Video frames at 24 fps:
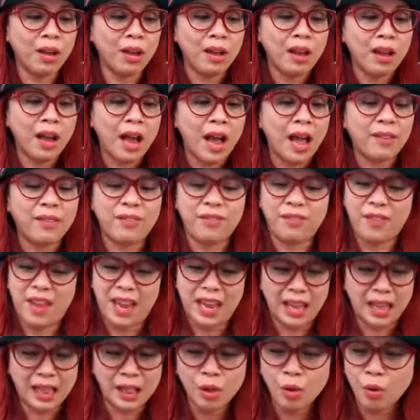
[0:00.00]
i
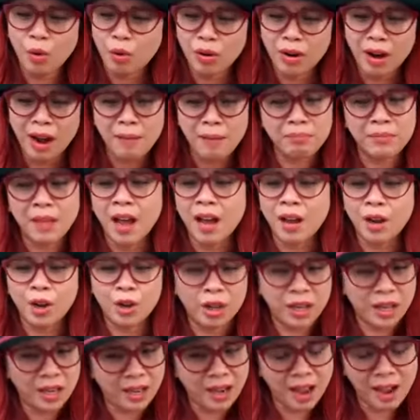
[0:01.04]
fail or i'm not
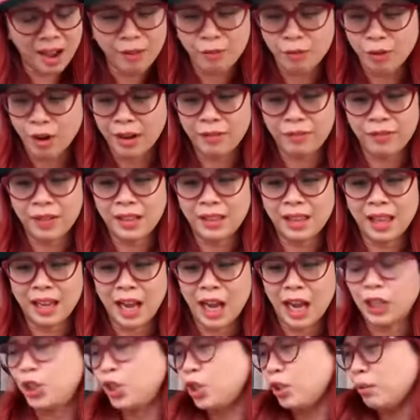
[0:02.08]
good enough or i feel like
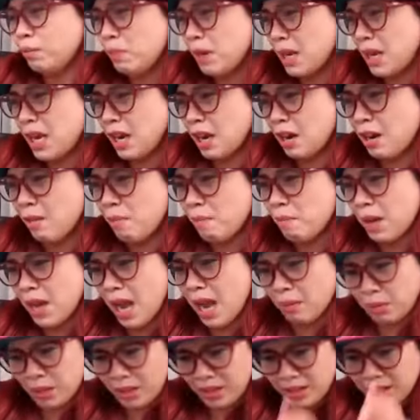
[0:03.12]
i should be here but
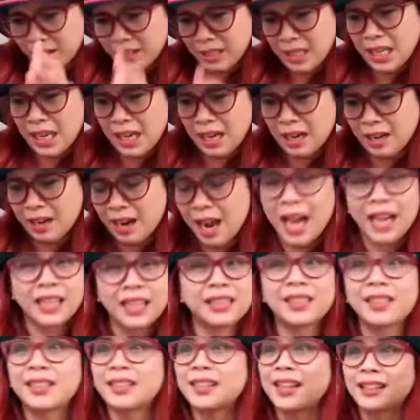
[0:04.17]
i'm still here i
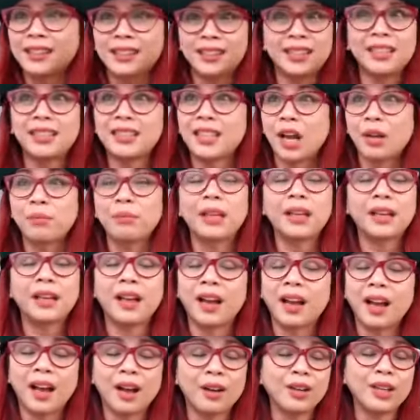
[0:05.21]
just sit down like
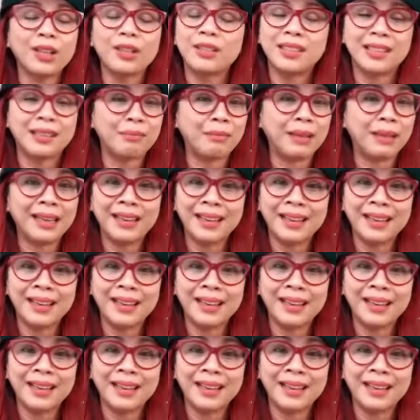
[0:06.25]
god how do you see me